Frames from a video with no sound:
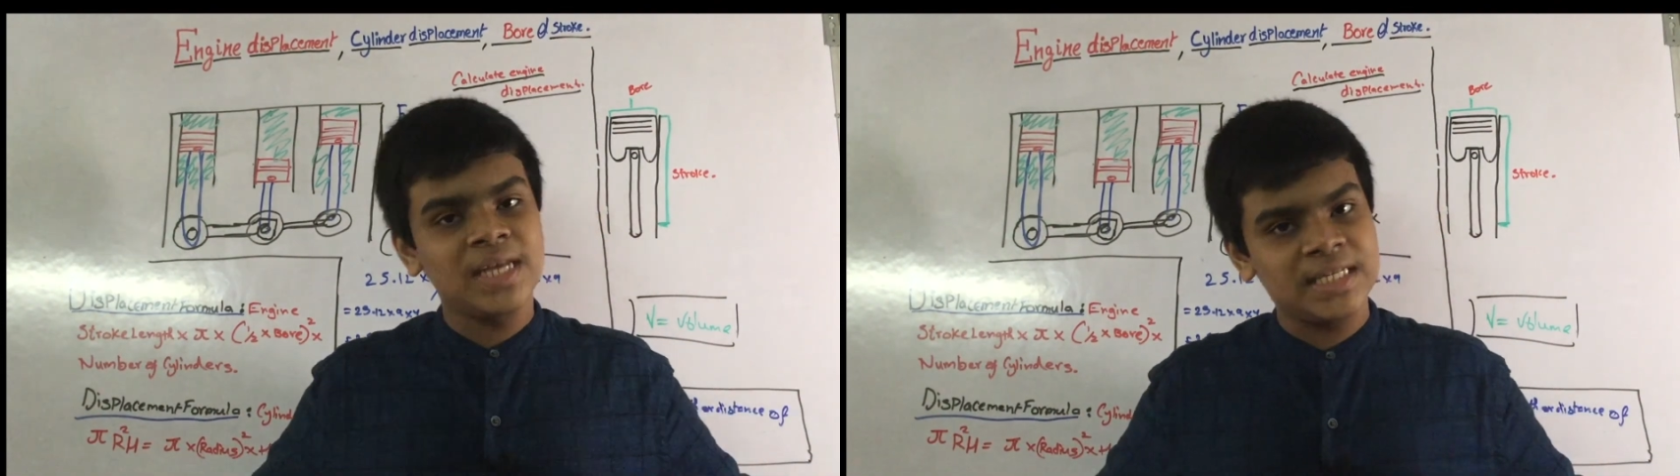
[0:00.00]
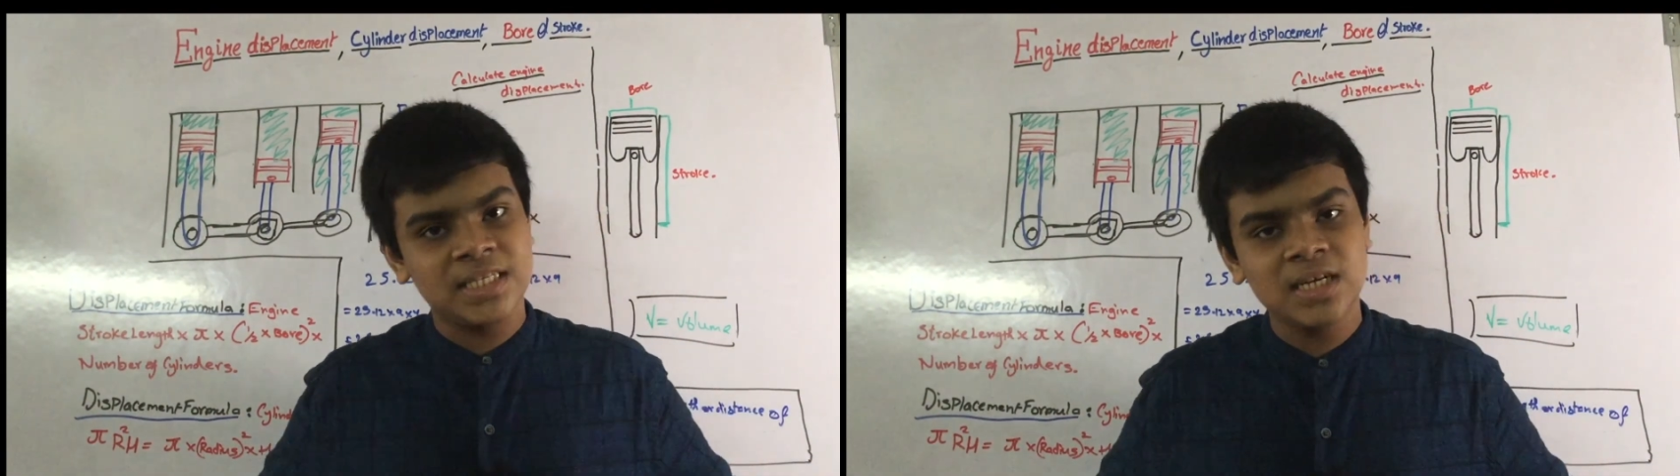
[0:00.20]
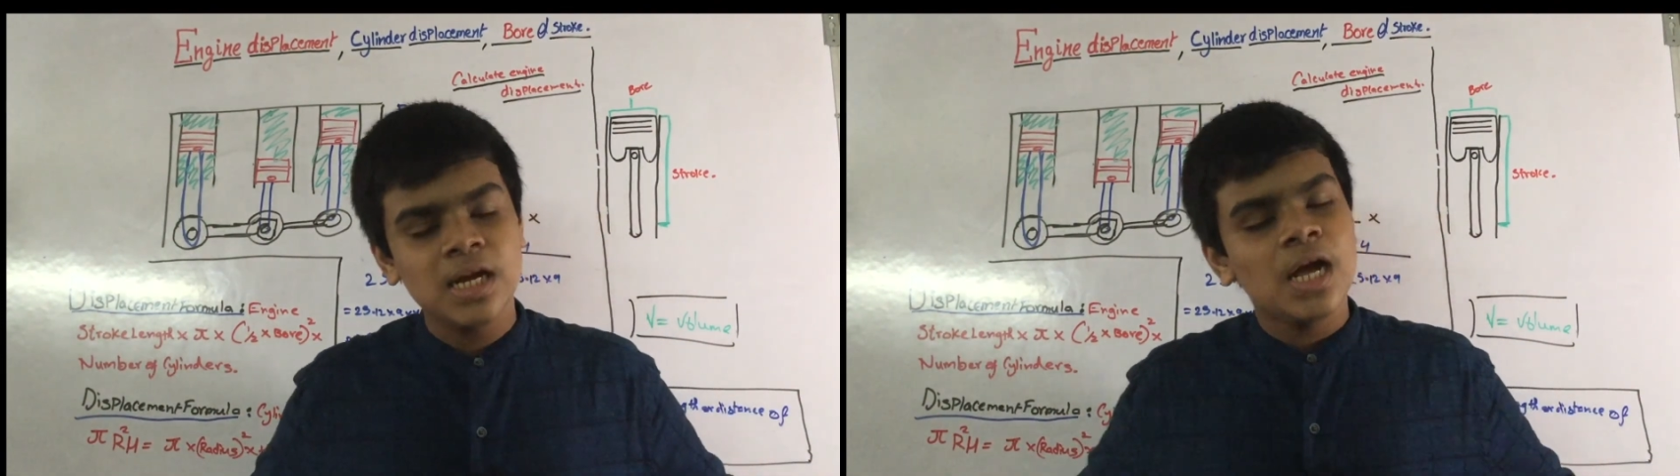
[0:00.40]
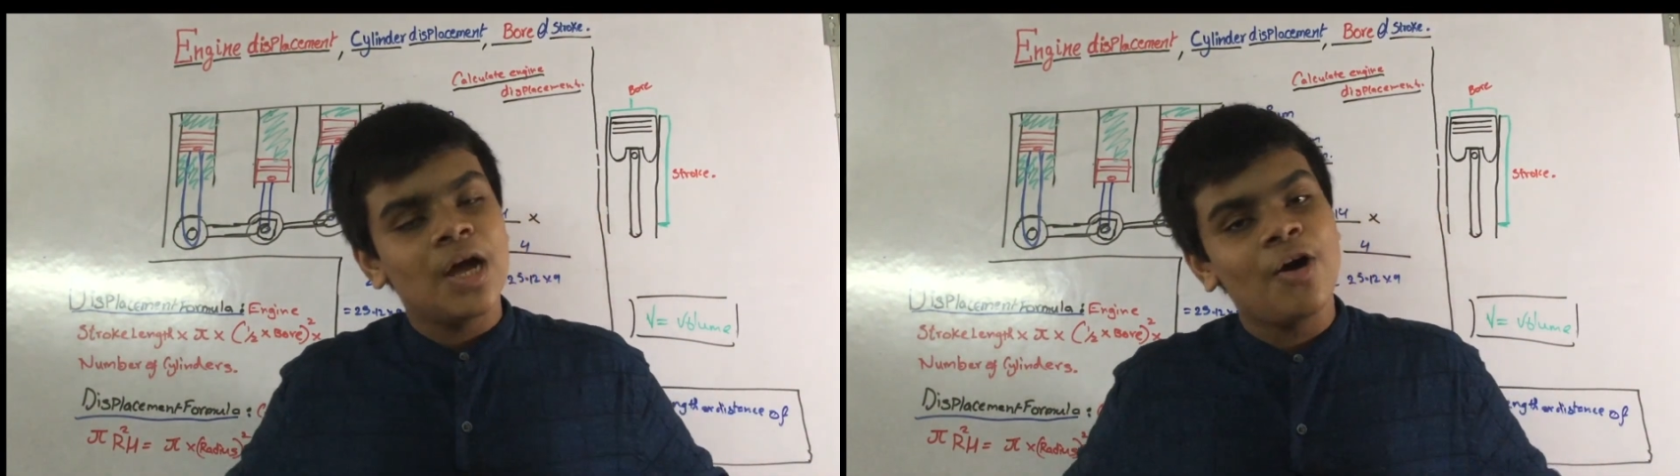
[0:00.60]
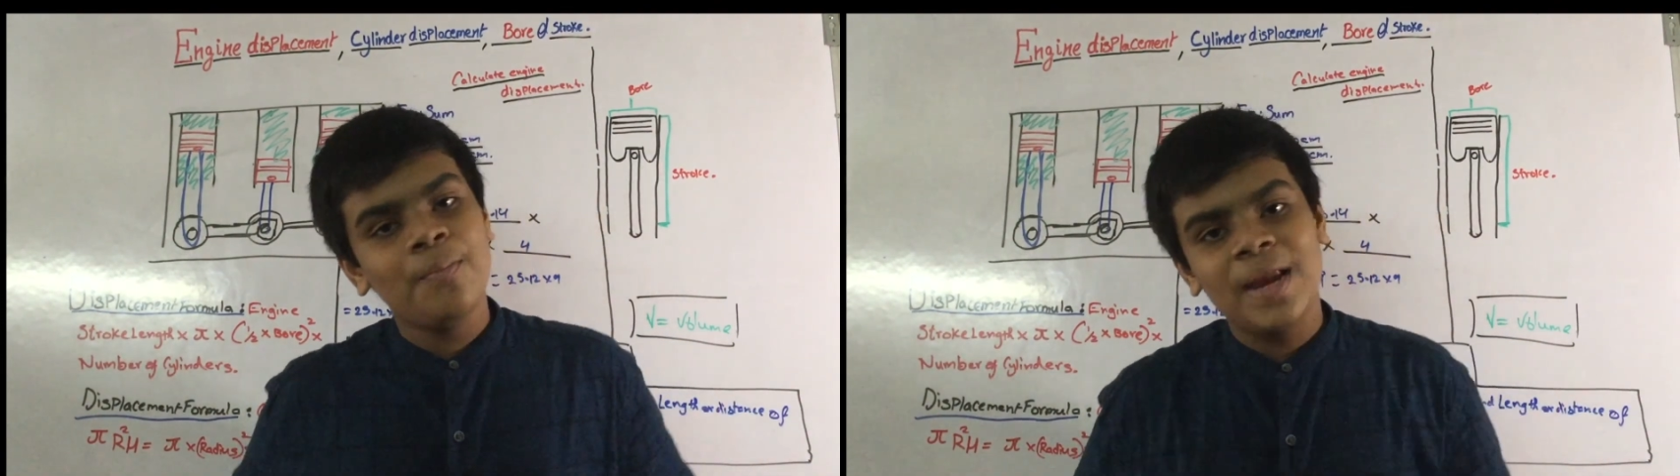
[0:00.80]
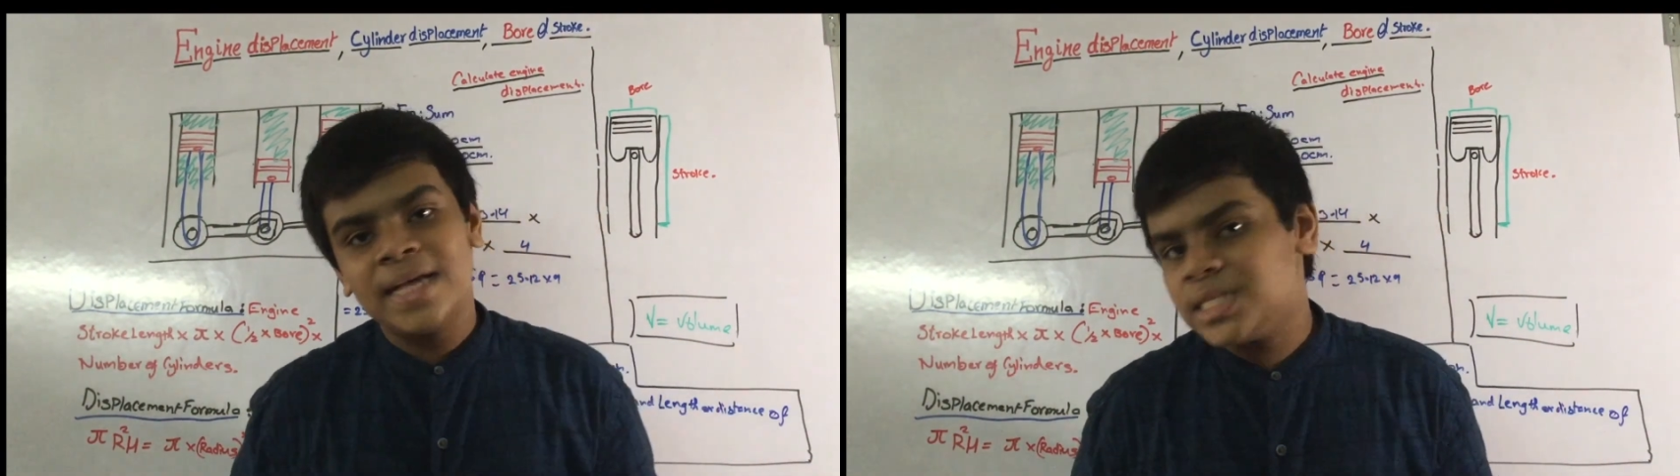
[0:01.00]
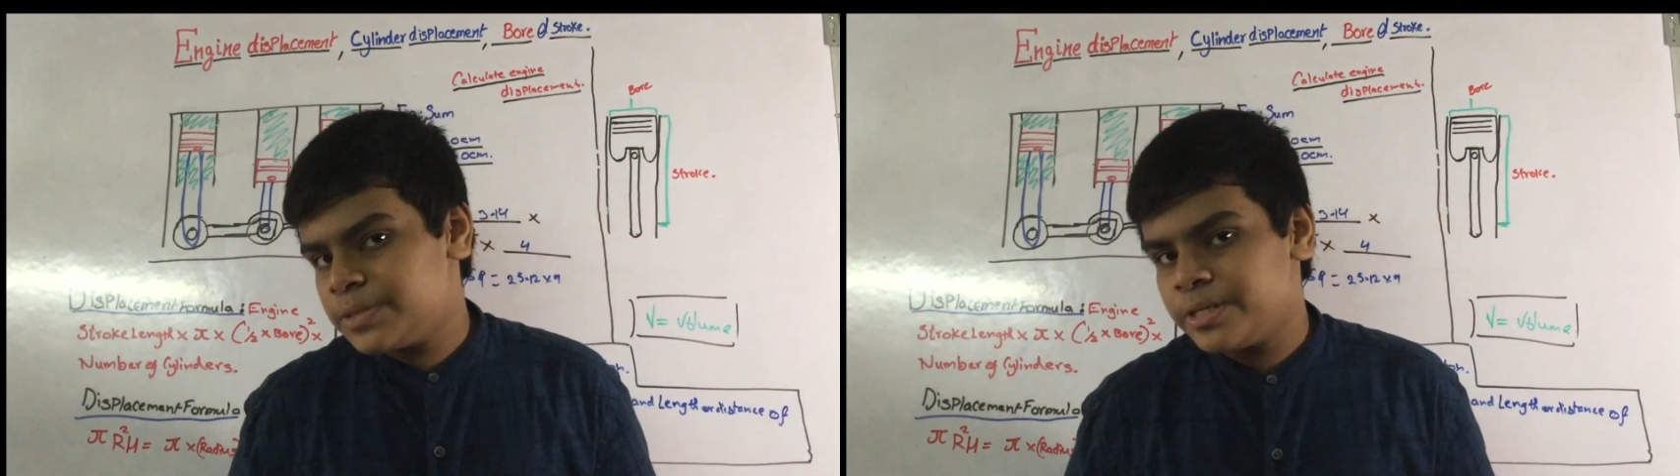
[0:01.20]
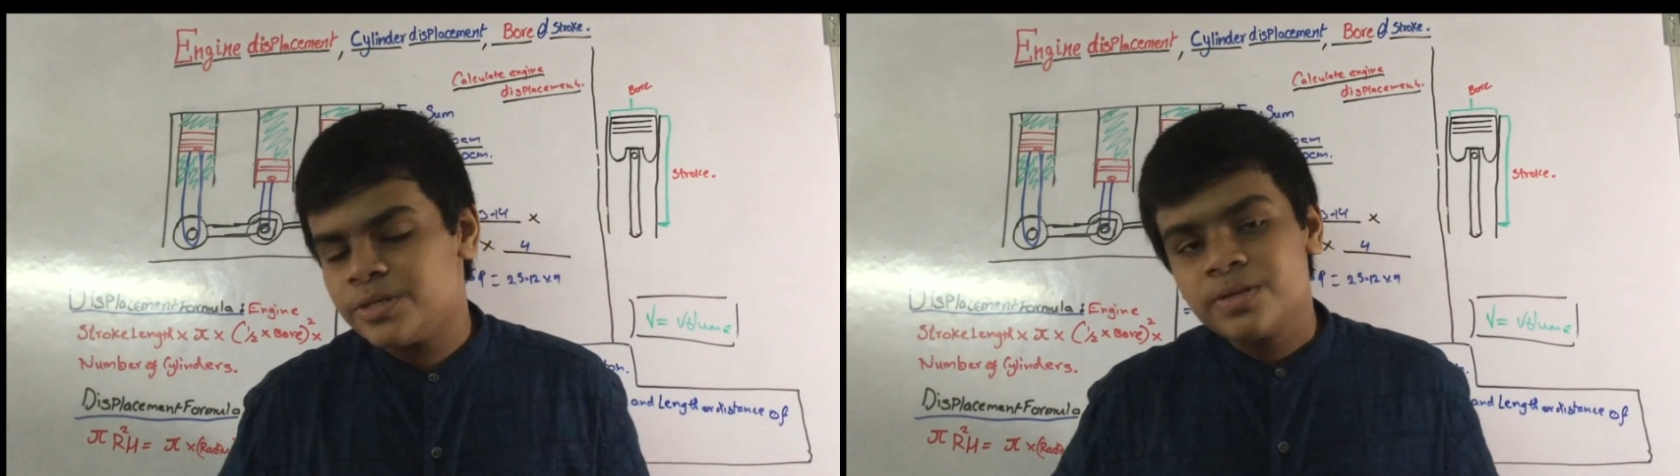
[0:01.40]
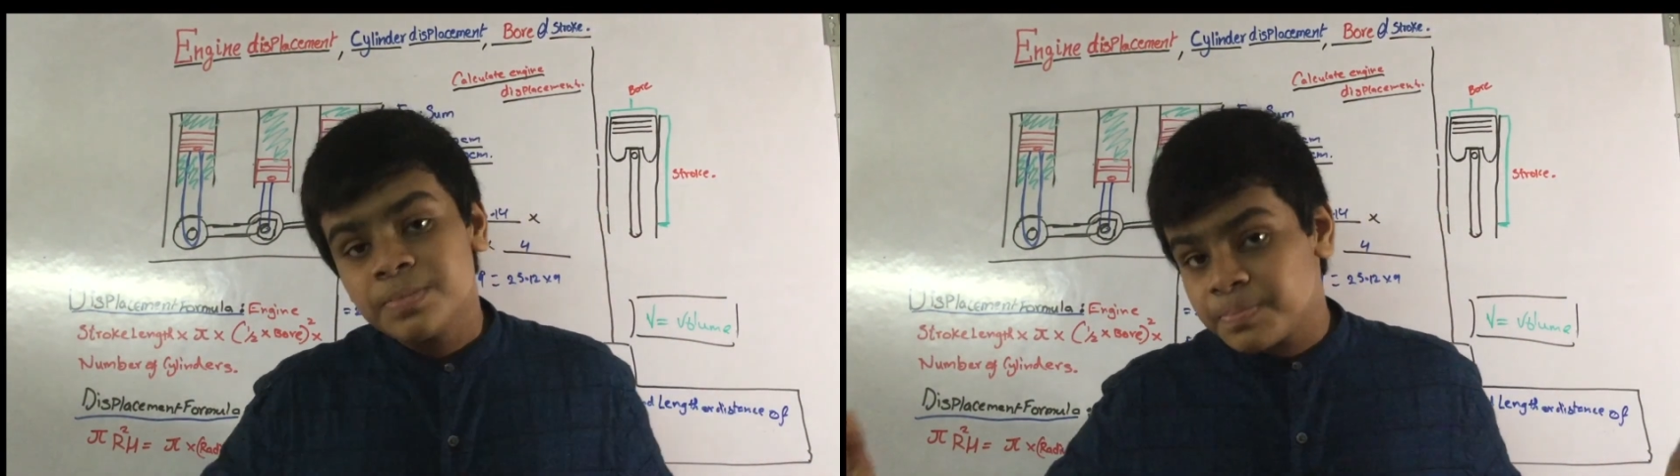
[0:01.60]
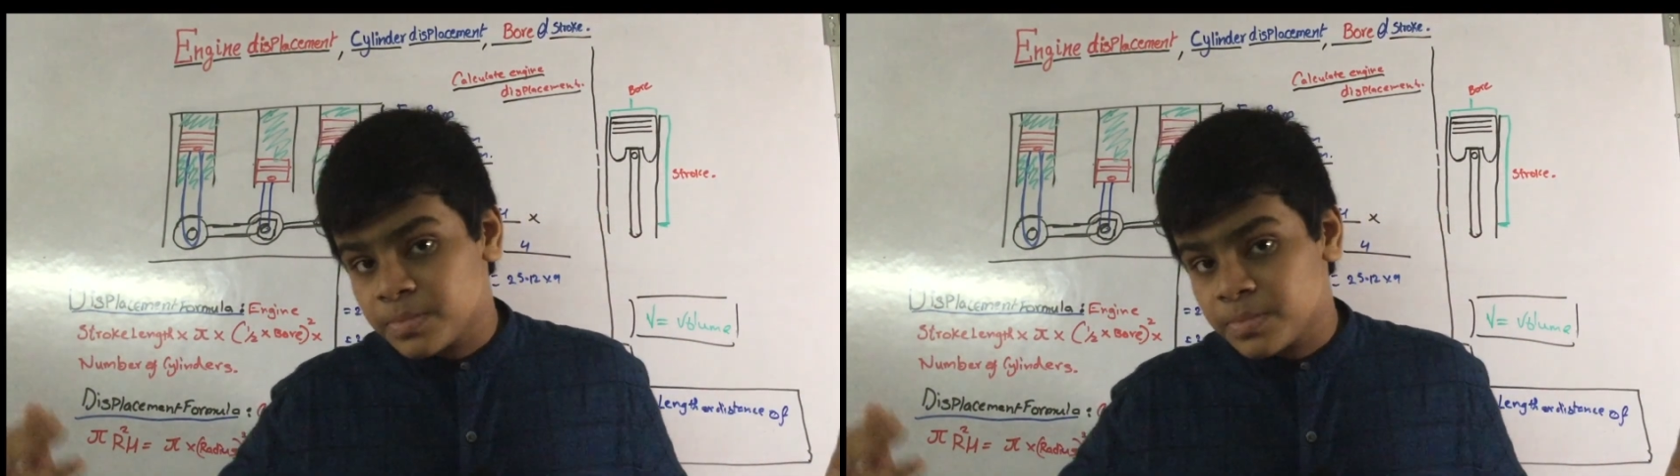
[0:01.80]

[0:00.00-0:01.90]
That's it. Hope you like this video,